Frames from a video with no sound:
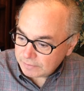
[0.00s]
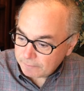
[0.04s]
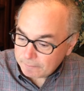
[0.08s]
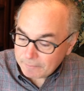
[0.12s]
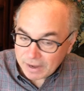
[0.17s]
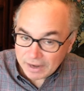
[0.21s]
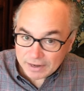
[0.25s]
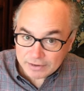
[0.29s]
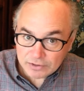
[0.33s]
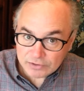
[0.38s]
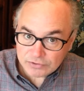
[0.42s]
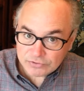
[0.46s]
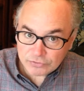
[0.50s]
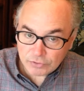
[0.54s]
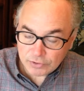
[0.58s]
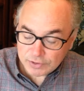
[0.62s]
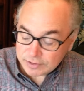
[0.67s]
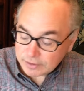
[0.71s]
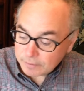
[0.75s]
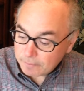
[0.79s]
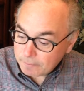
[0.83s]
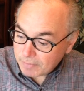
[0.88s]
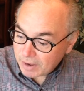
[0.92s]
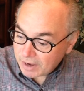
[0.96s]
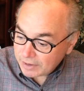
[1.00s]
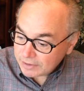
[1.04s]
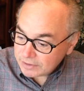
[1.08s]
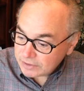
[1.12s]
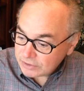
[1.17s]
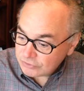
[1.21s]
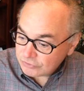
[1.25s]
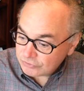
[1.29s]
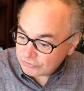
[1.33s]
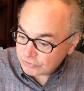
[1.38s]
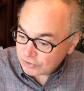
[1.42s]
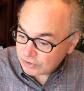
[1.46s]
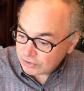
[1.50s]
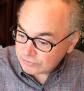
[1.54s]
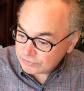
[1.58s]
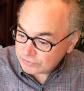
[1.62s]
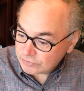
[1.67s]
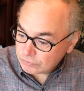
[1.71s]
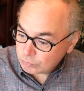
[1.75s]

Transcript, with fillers: the mining sorry, the mining shares